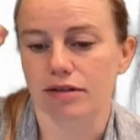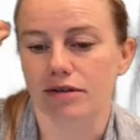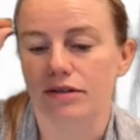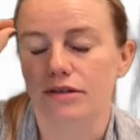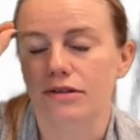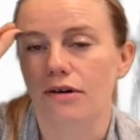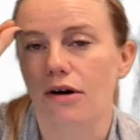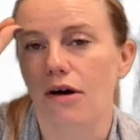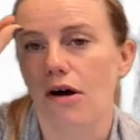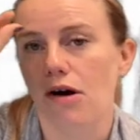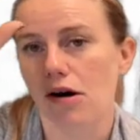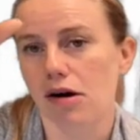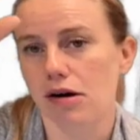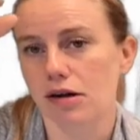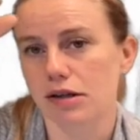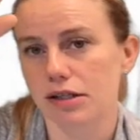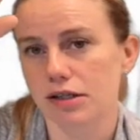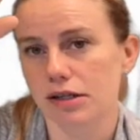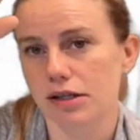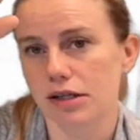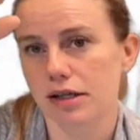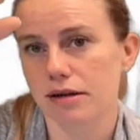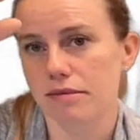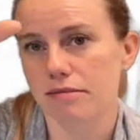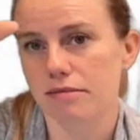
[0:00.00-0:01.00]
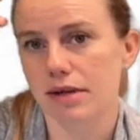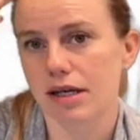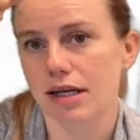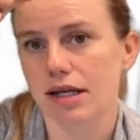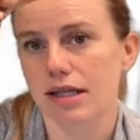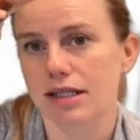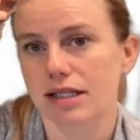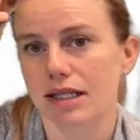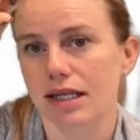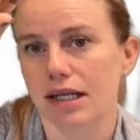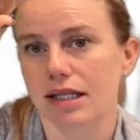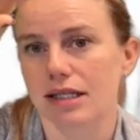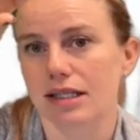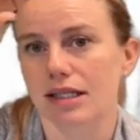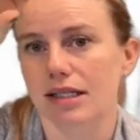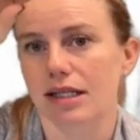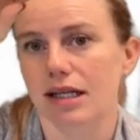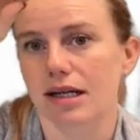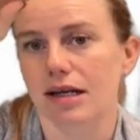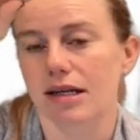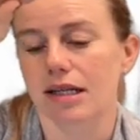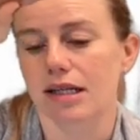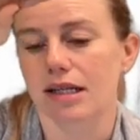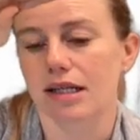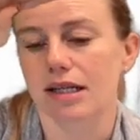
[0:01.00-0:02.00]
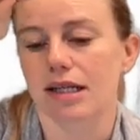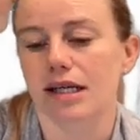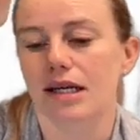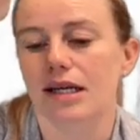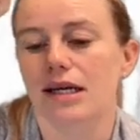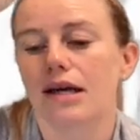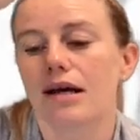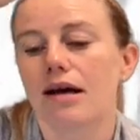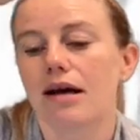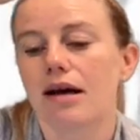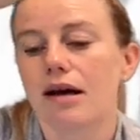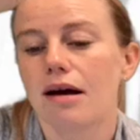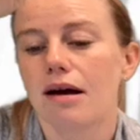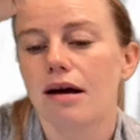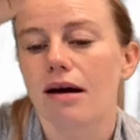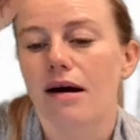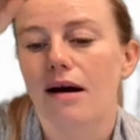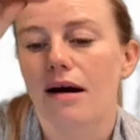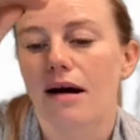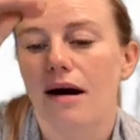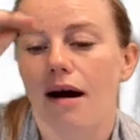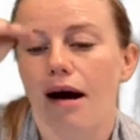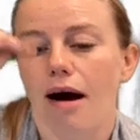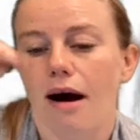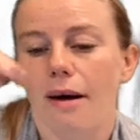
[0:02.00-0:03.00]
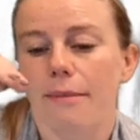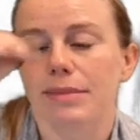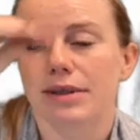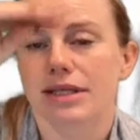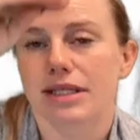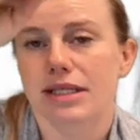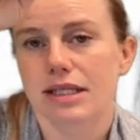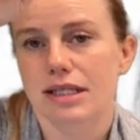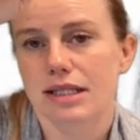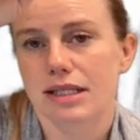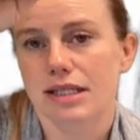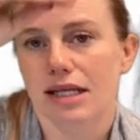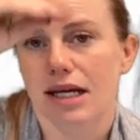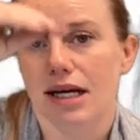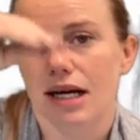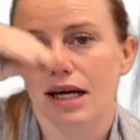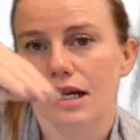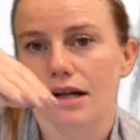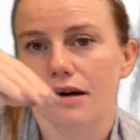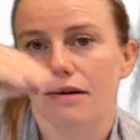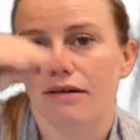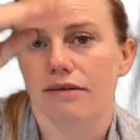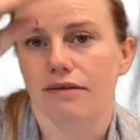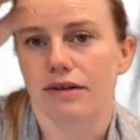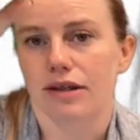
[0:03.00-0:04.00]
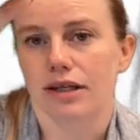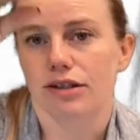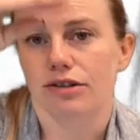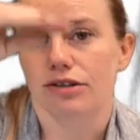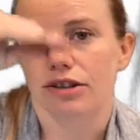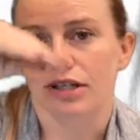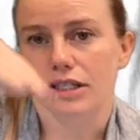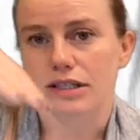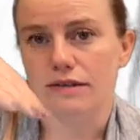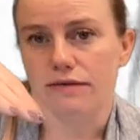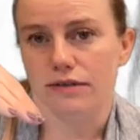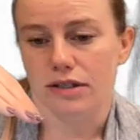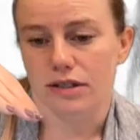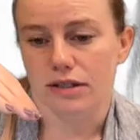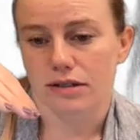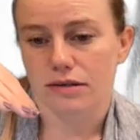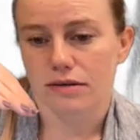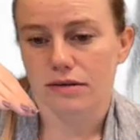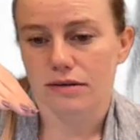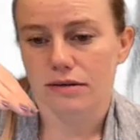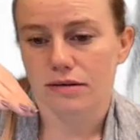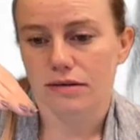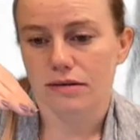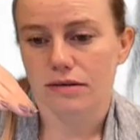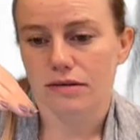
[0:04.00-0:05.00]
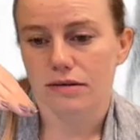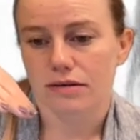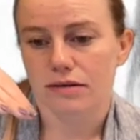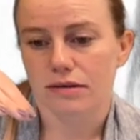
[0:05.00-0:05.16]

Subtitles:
So alternate means that it's on the opposite side of the transversal.